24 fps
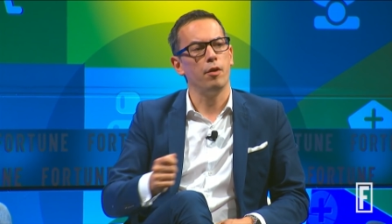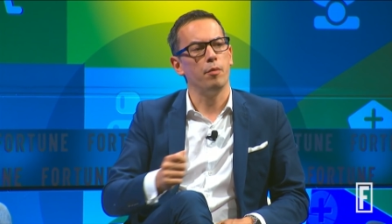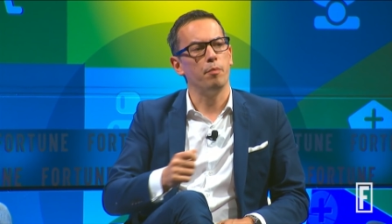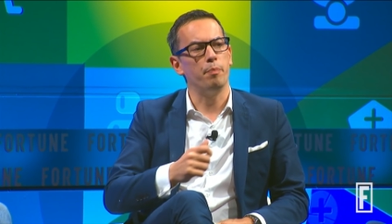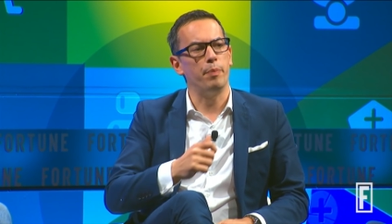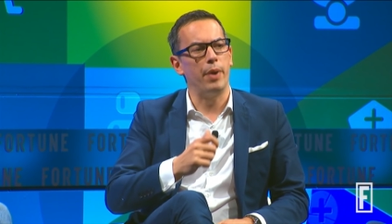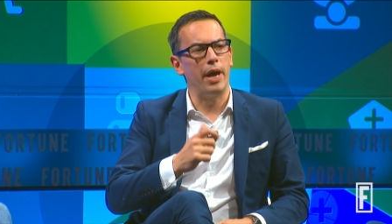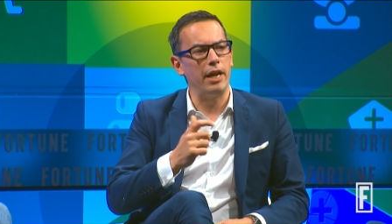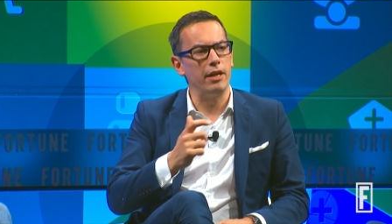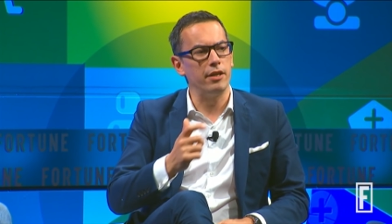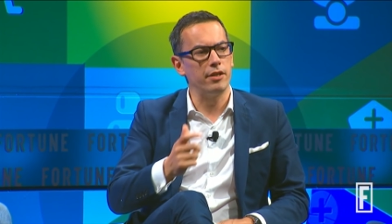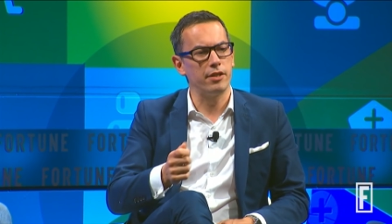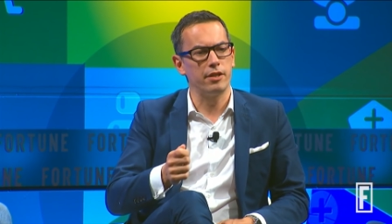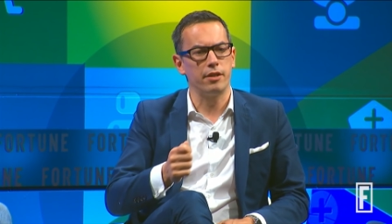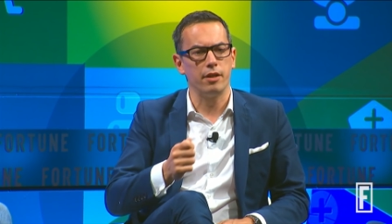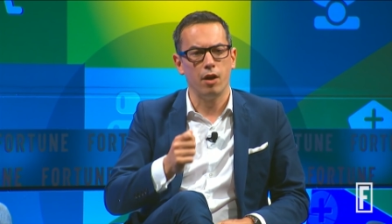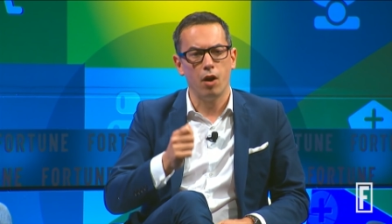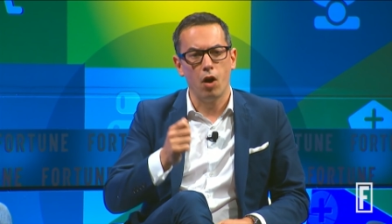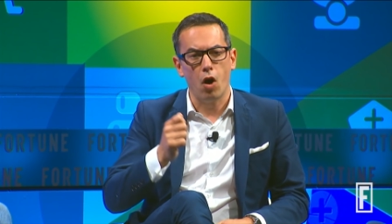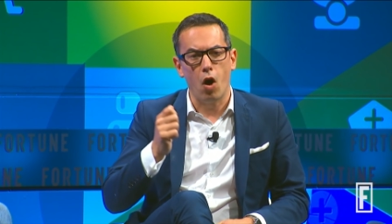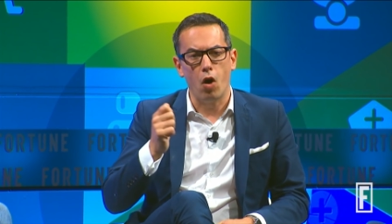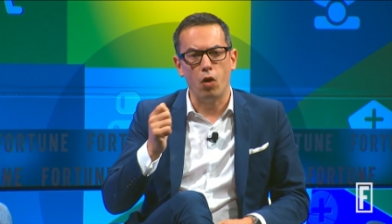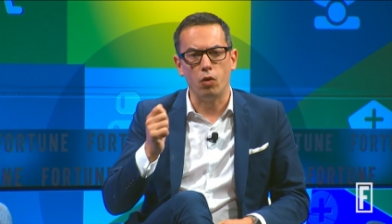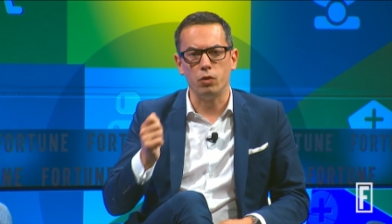based
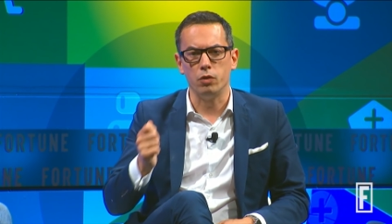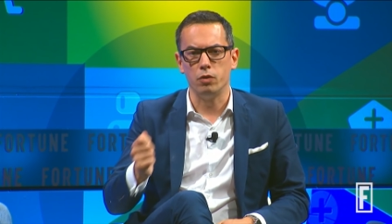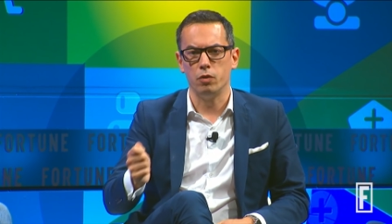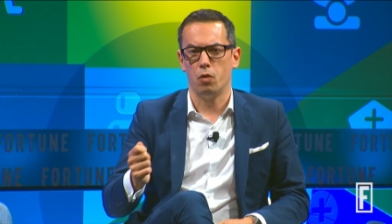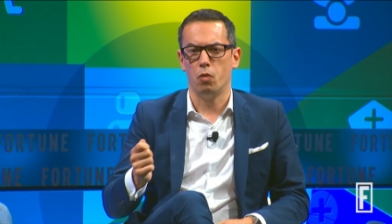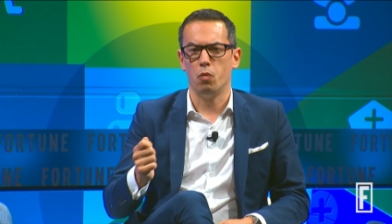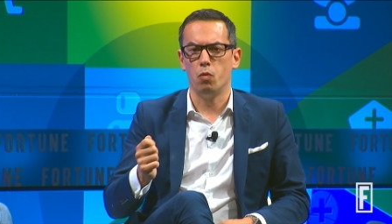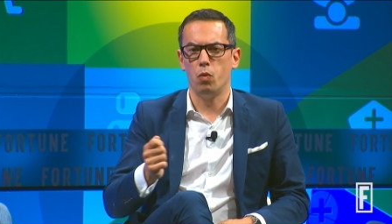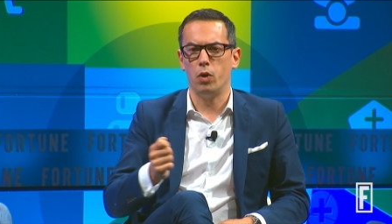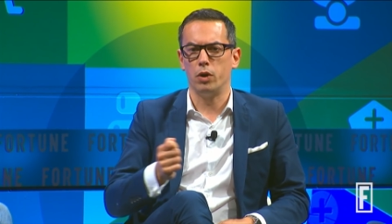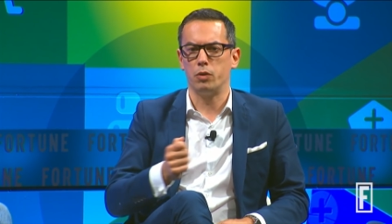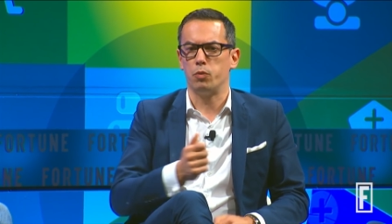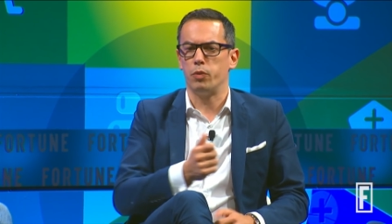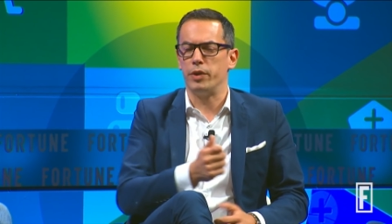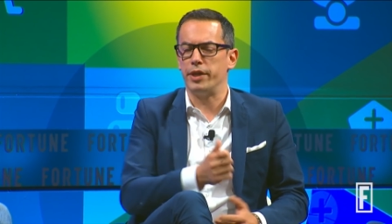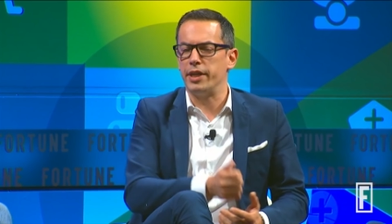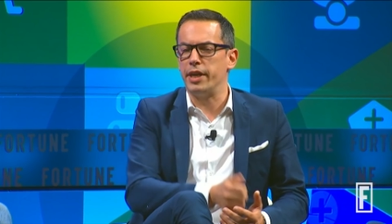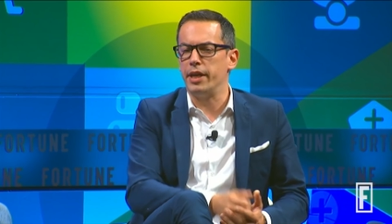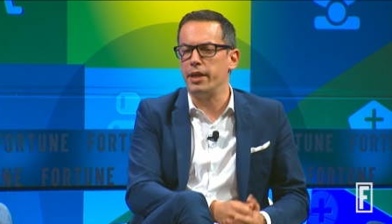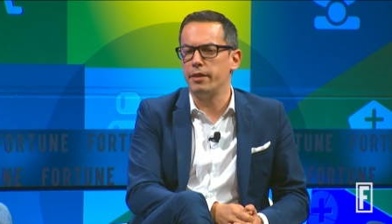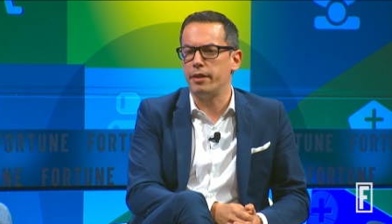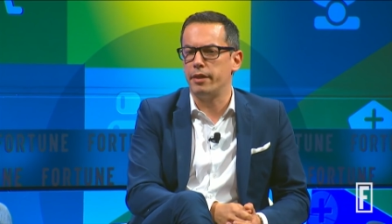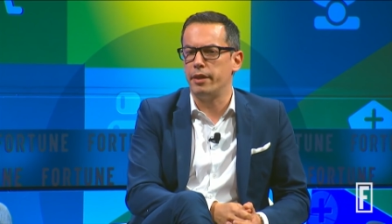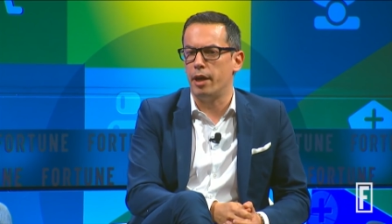on what we
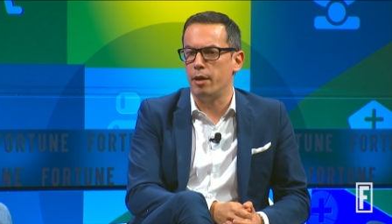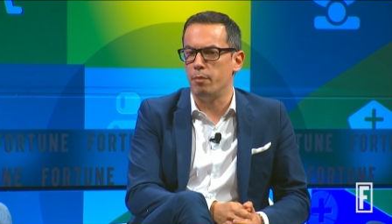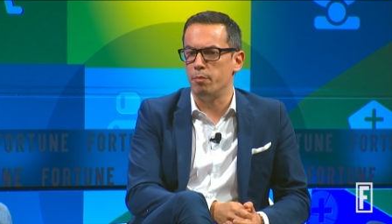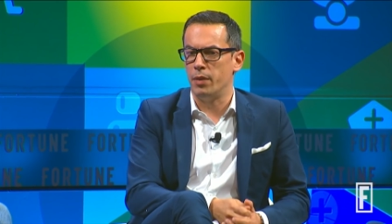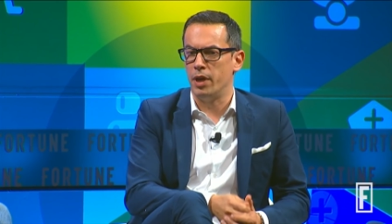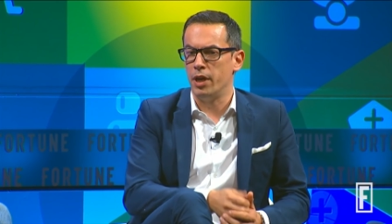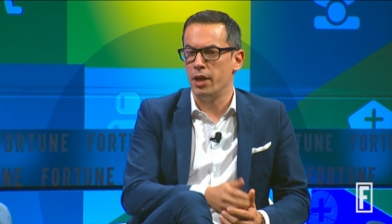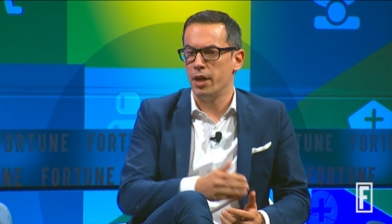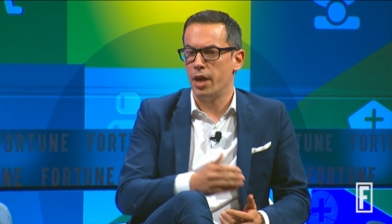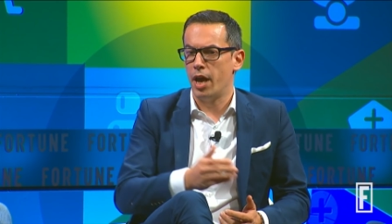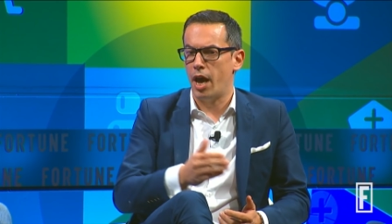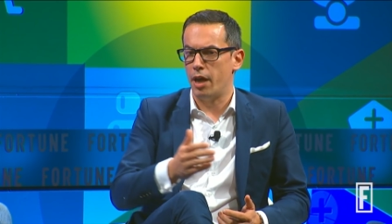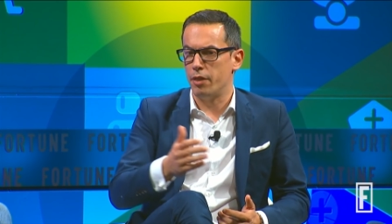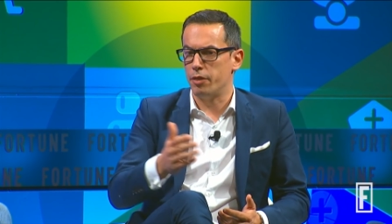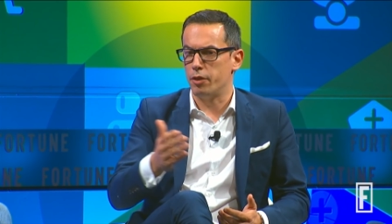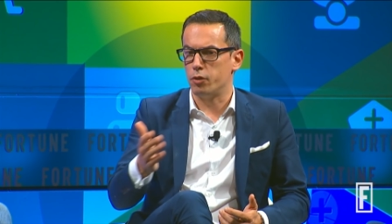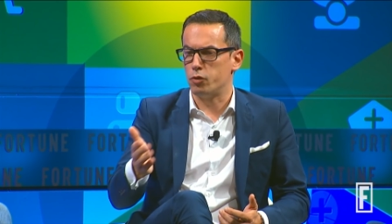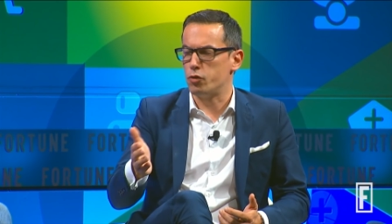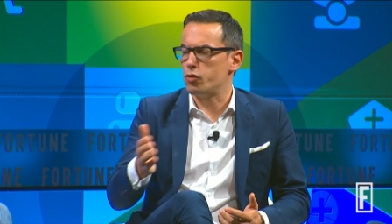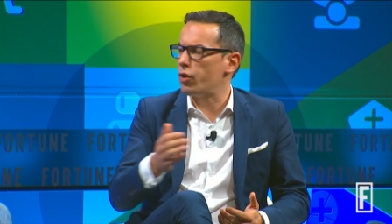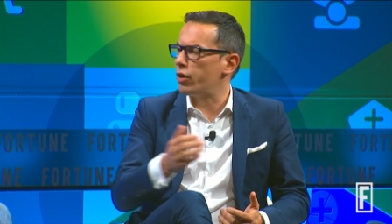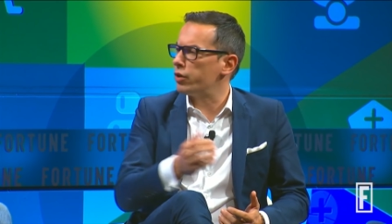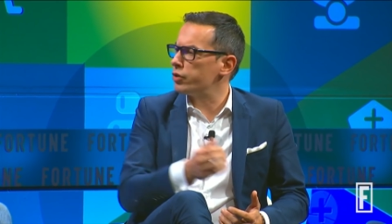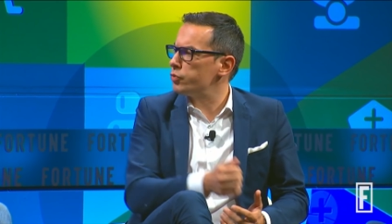give them and the
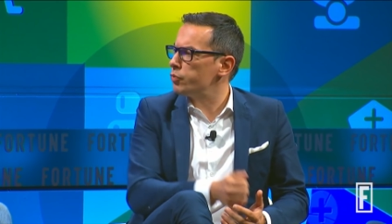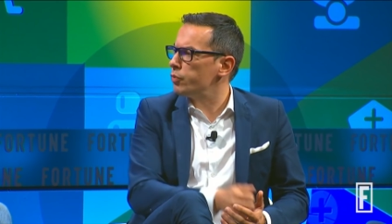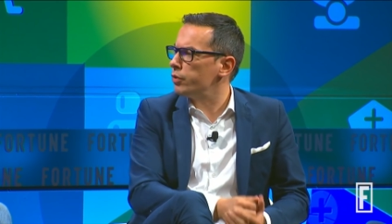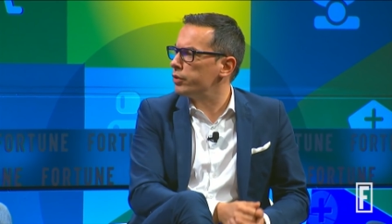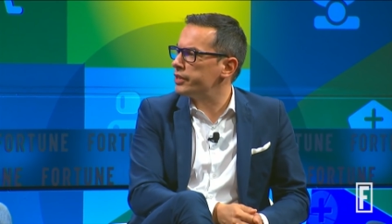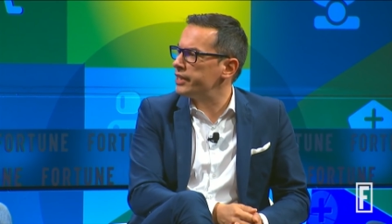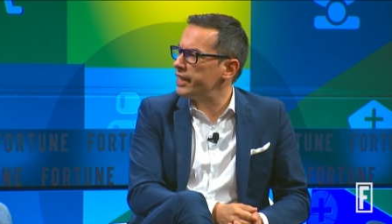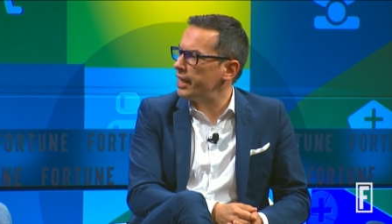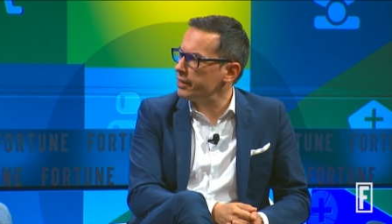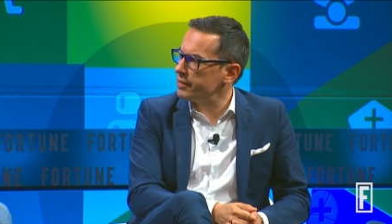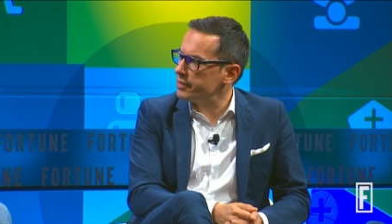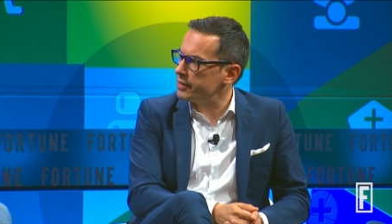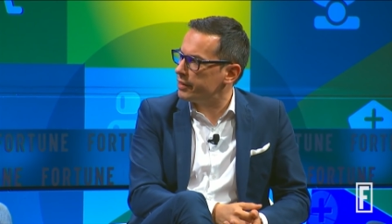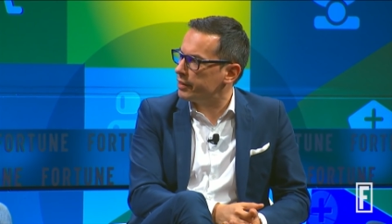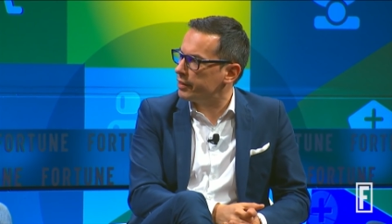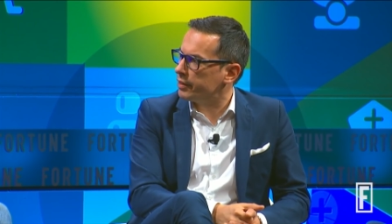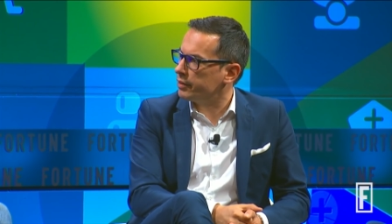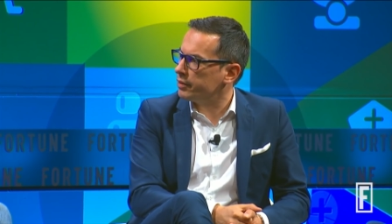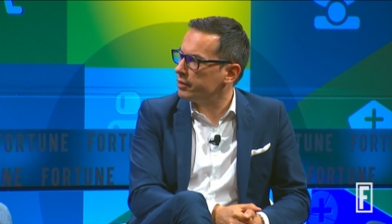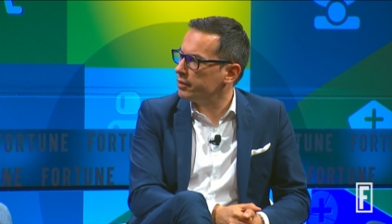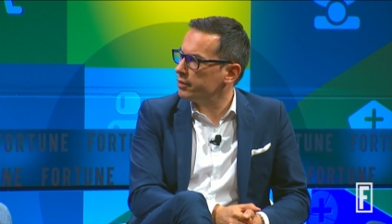drugs we're testing.